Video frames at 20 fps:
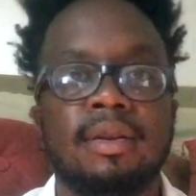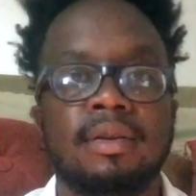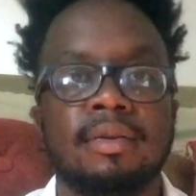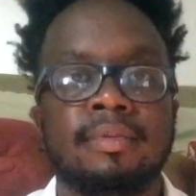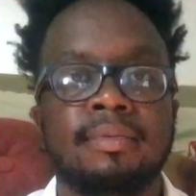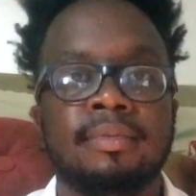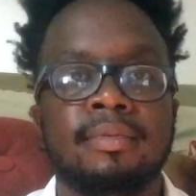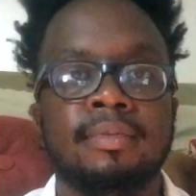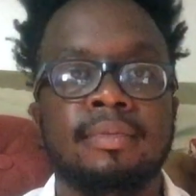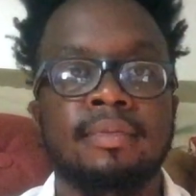
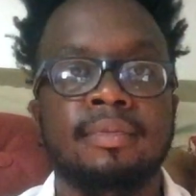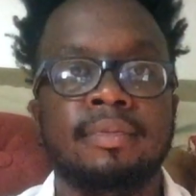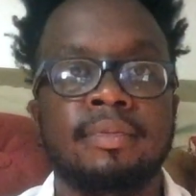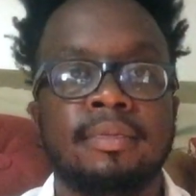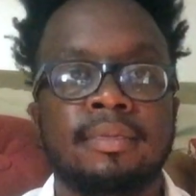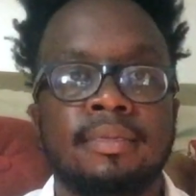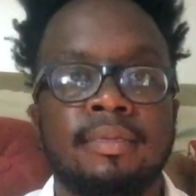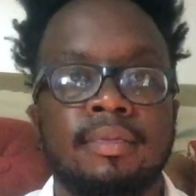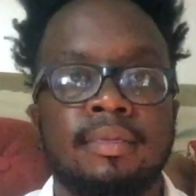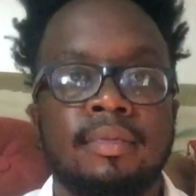
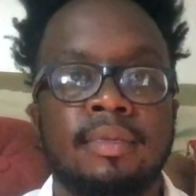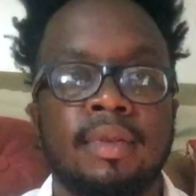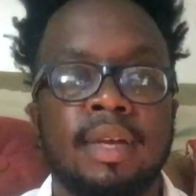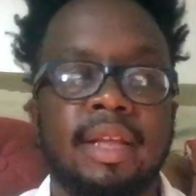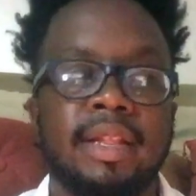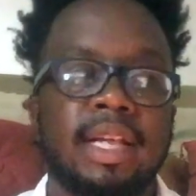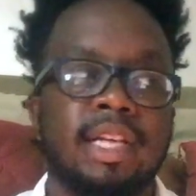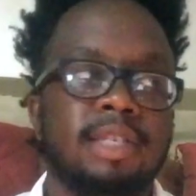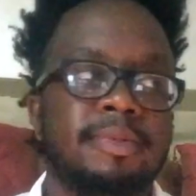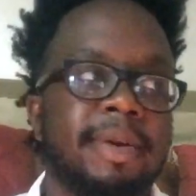
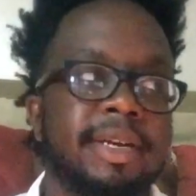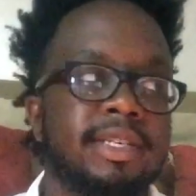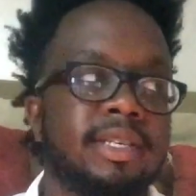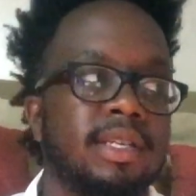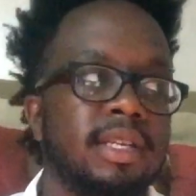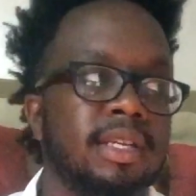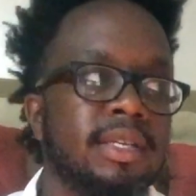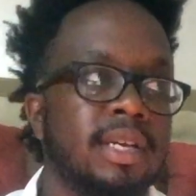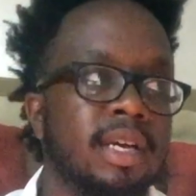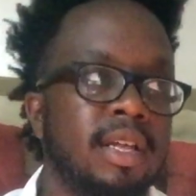And that's
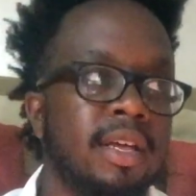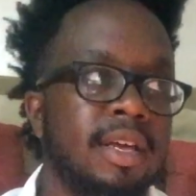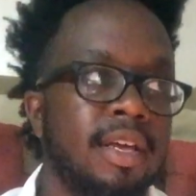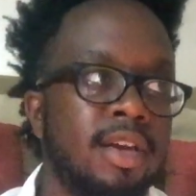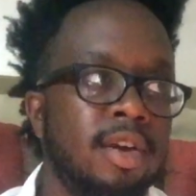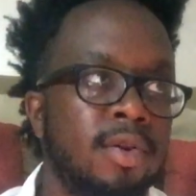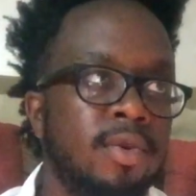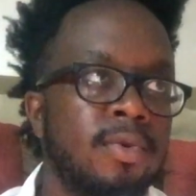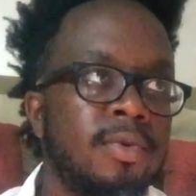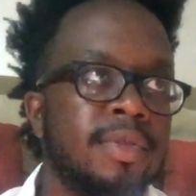basically telling
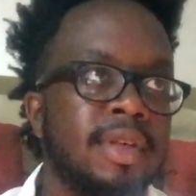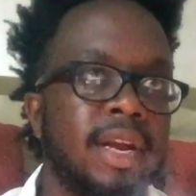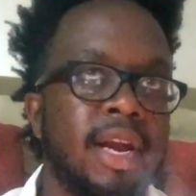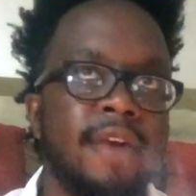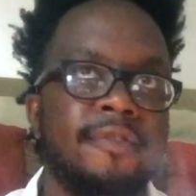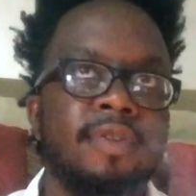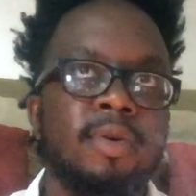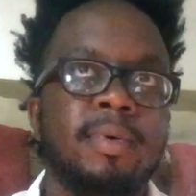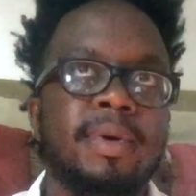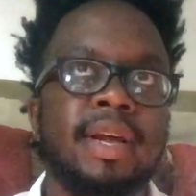you that
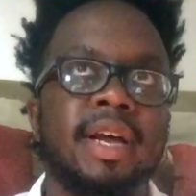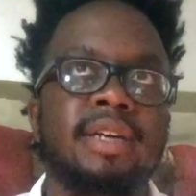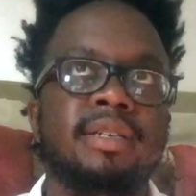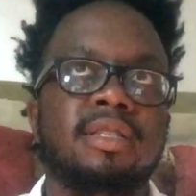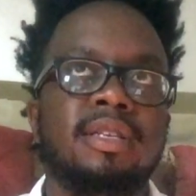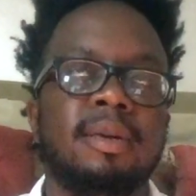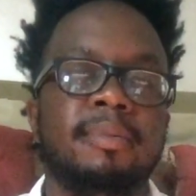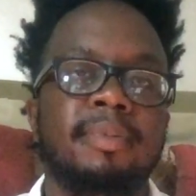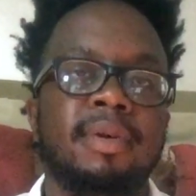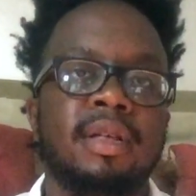everyone
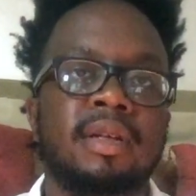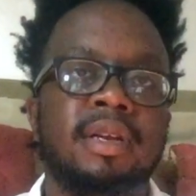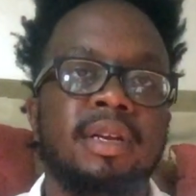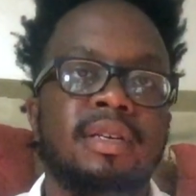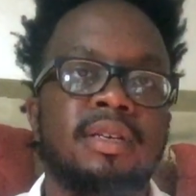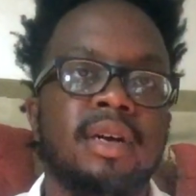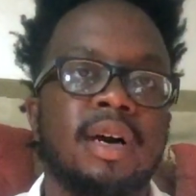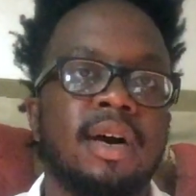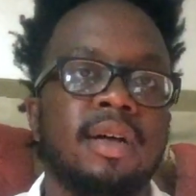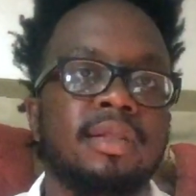has the
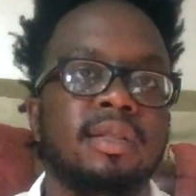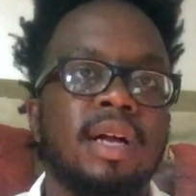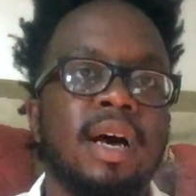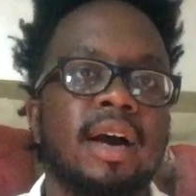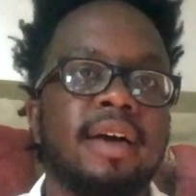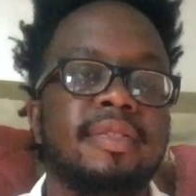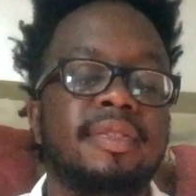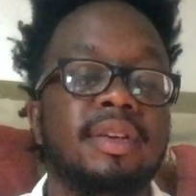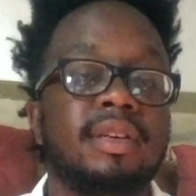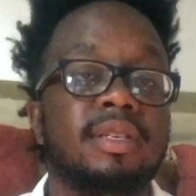ability to
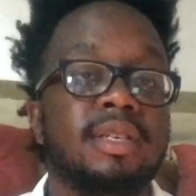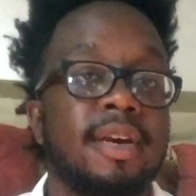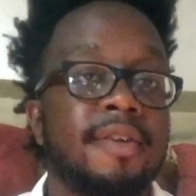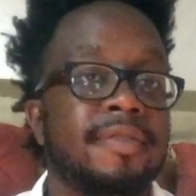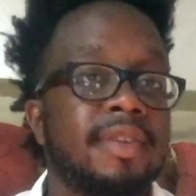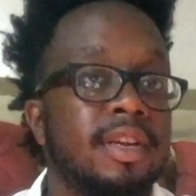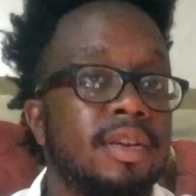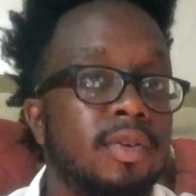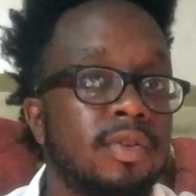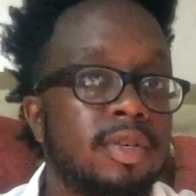unlock these
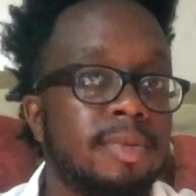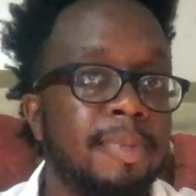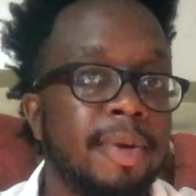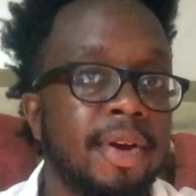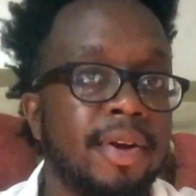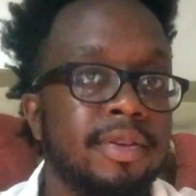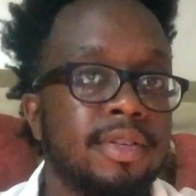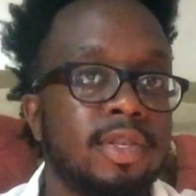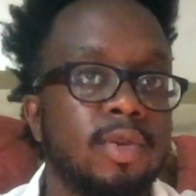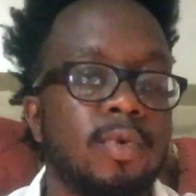72
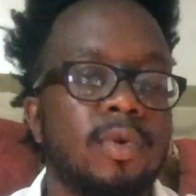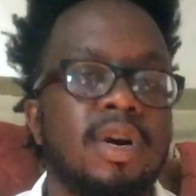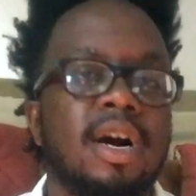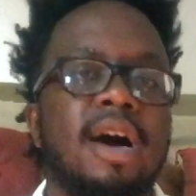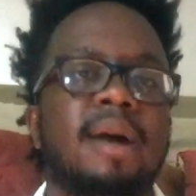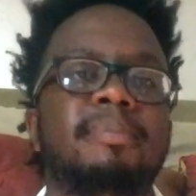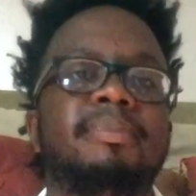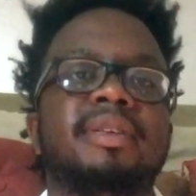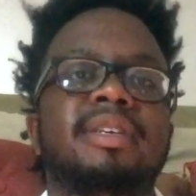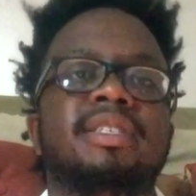spirits to
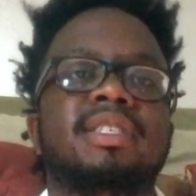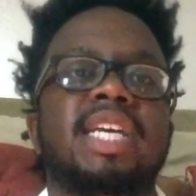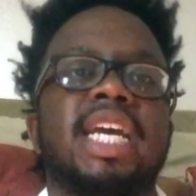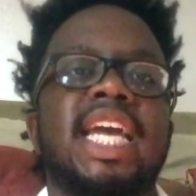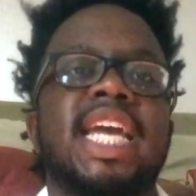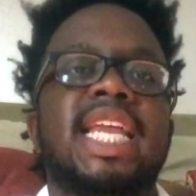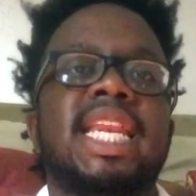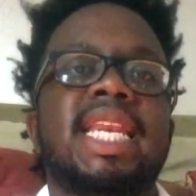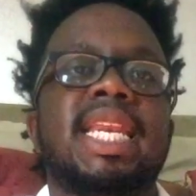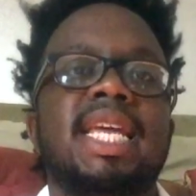accomplish
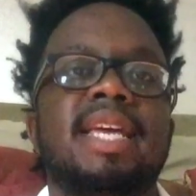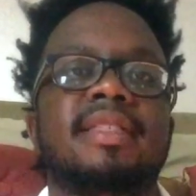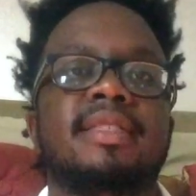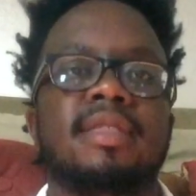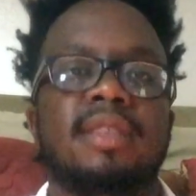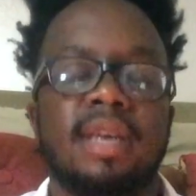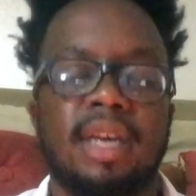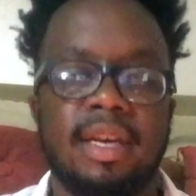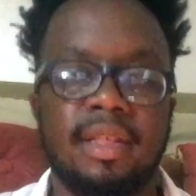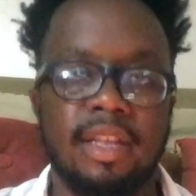
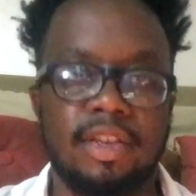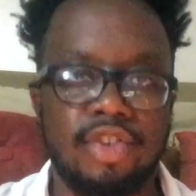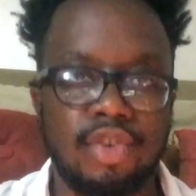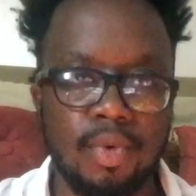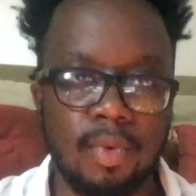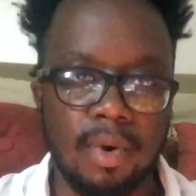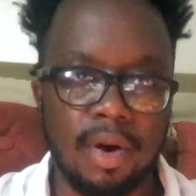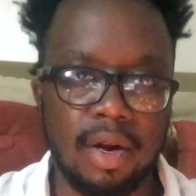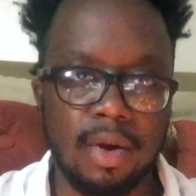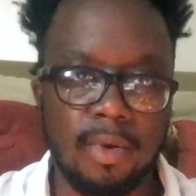anything that
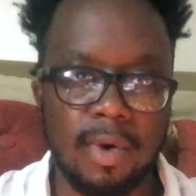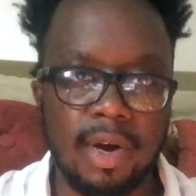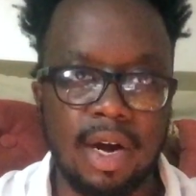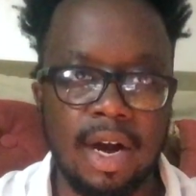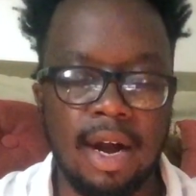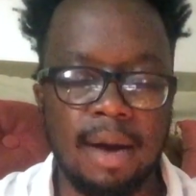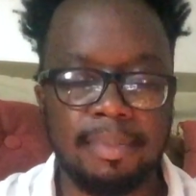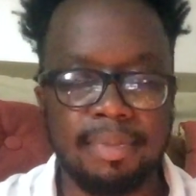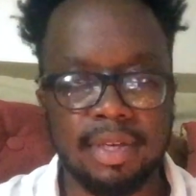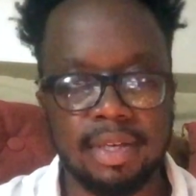you want to
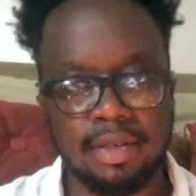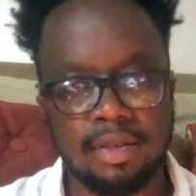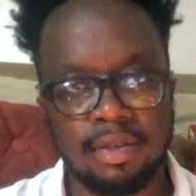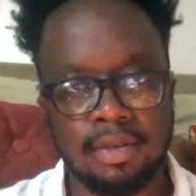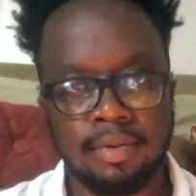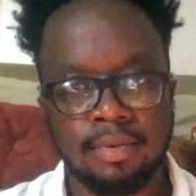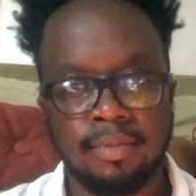accomplish.